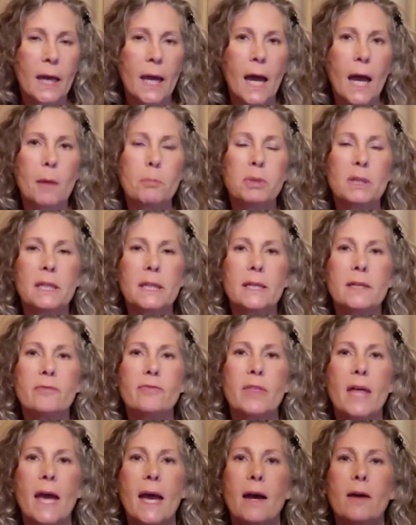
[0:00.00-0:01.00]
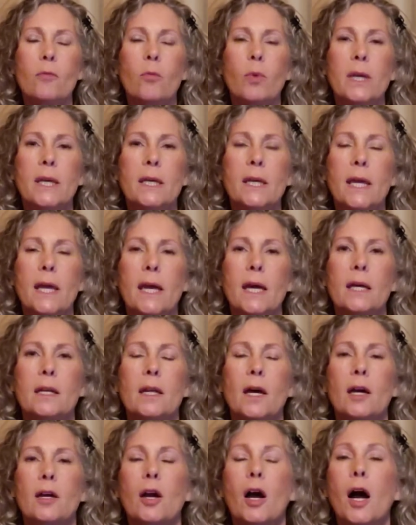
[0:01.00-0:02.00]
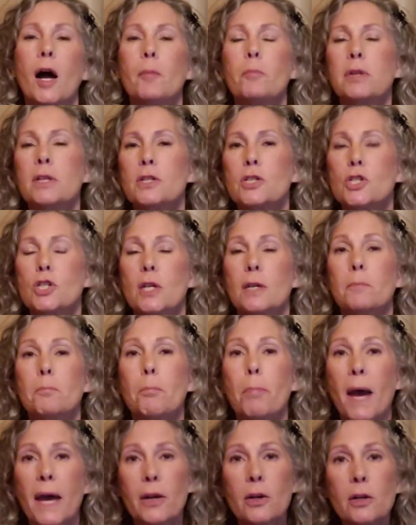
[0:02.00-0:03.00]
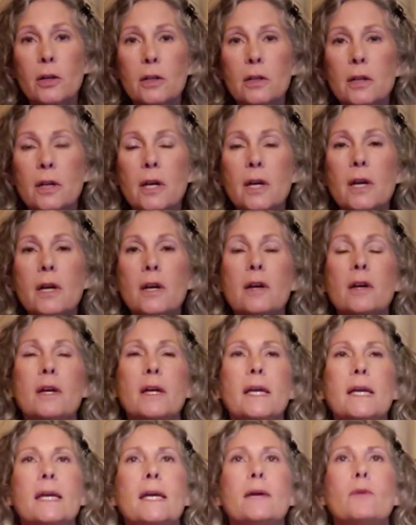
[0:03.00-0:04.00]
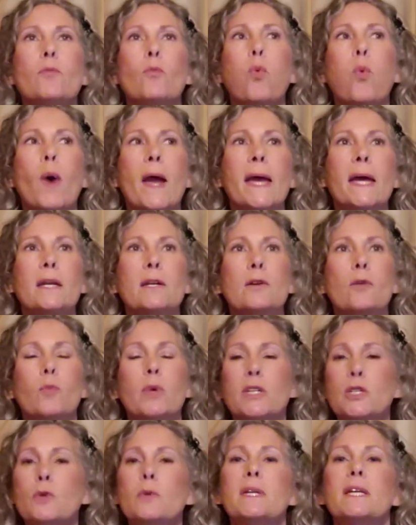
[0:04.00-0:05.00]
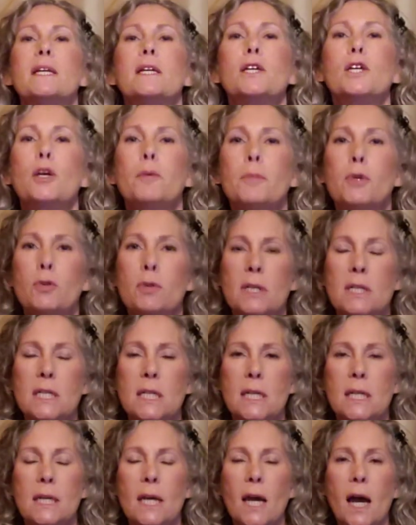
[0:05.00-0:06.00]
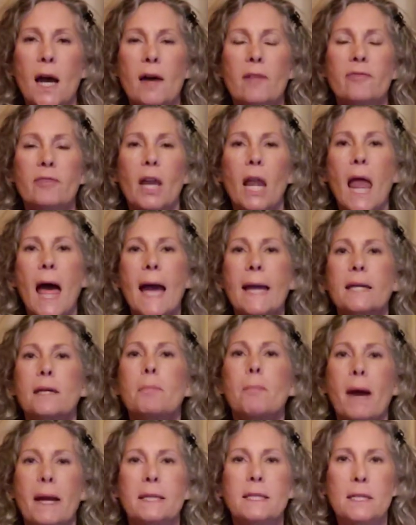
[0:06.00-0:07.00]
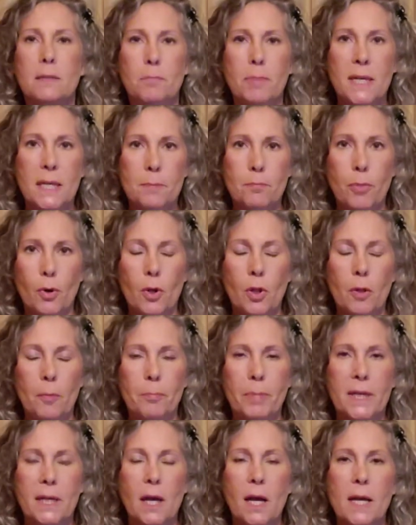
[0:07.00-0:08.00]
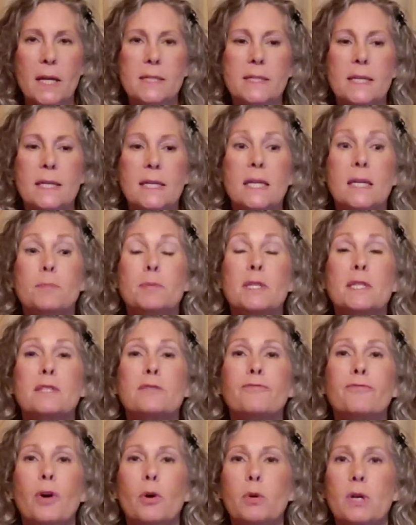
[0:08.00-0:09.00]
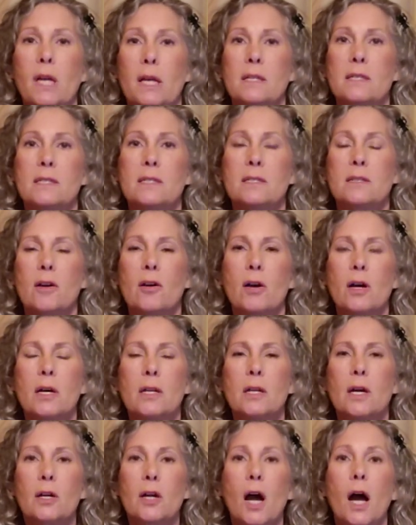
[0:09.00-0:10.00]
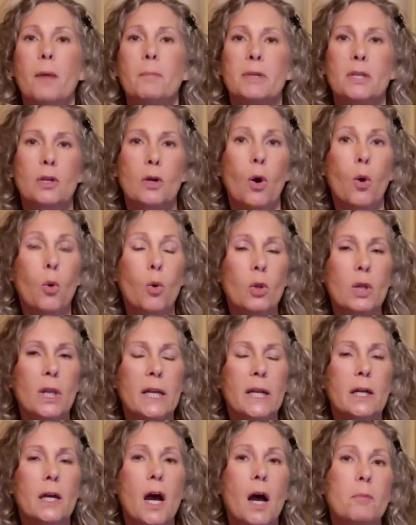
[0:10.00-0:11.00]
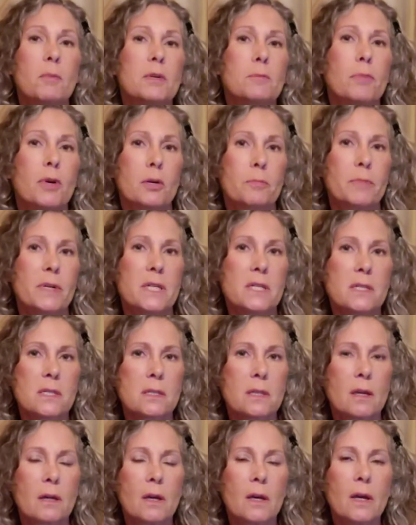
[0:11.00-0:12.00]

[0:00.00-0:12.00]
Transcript: I believe that we can accomplish it better when we do it in a community of like-minded people, because it keeps us focused on a common goal and a common purpose.